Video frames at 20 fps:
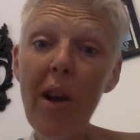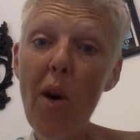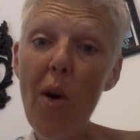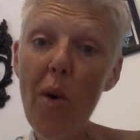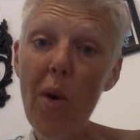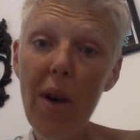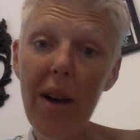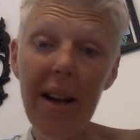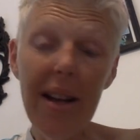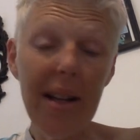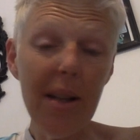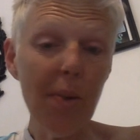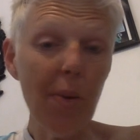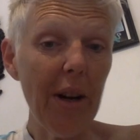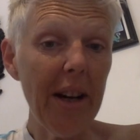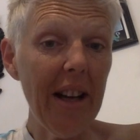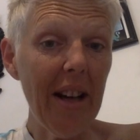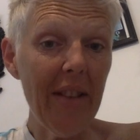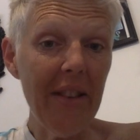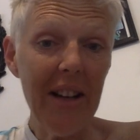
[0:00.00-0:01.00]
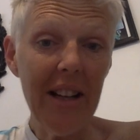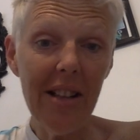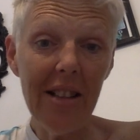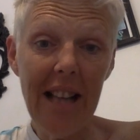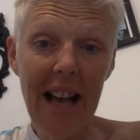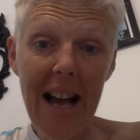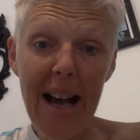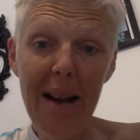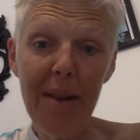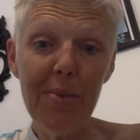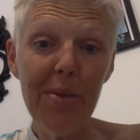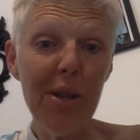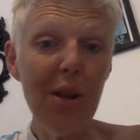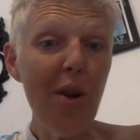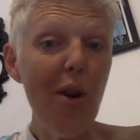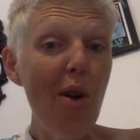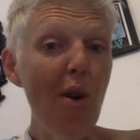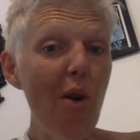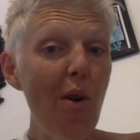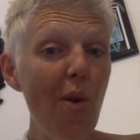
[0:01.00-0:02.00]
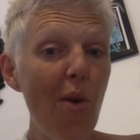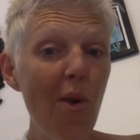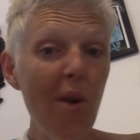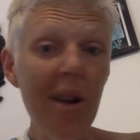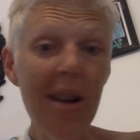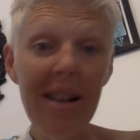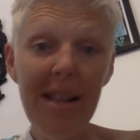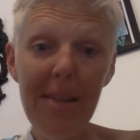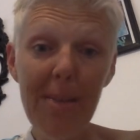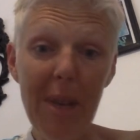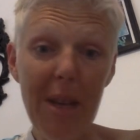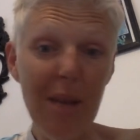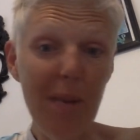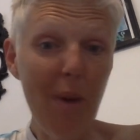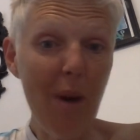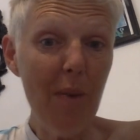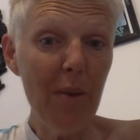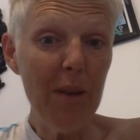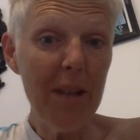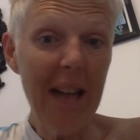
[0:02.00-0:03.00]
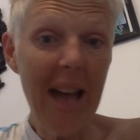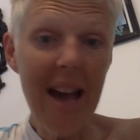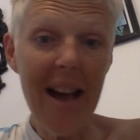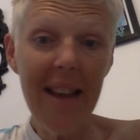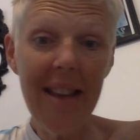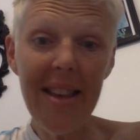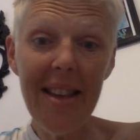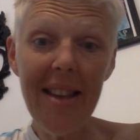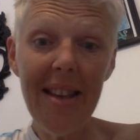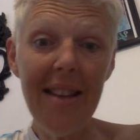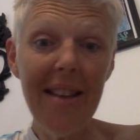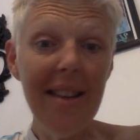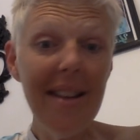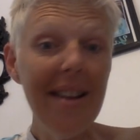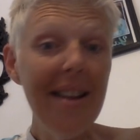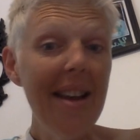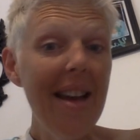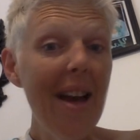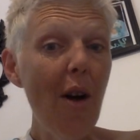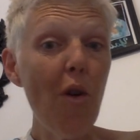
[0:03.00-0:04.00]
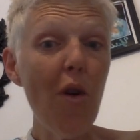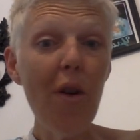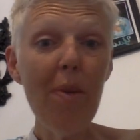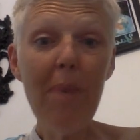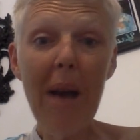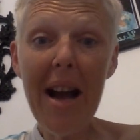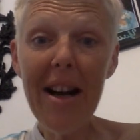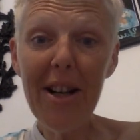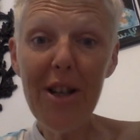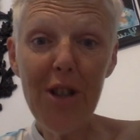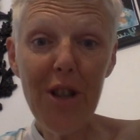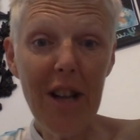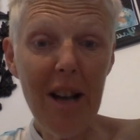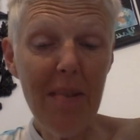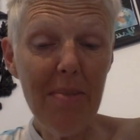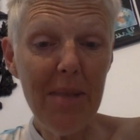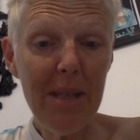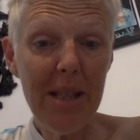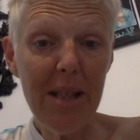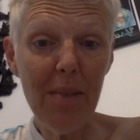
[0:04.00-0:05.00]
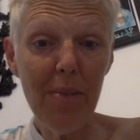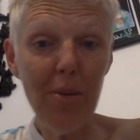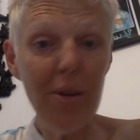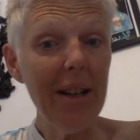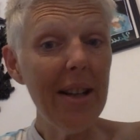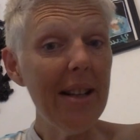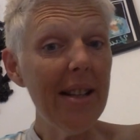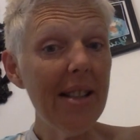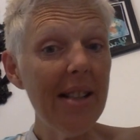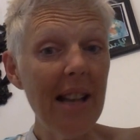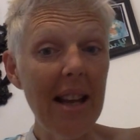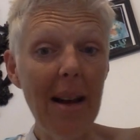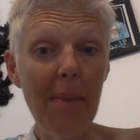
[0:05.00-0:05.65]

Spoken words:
or it's working on the collabs, or it's my swap with Kathy, or packaging up Miss Sabrina's.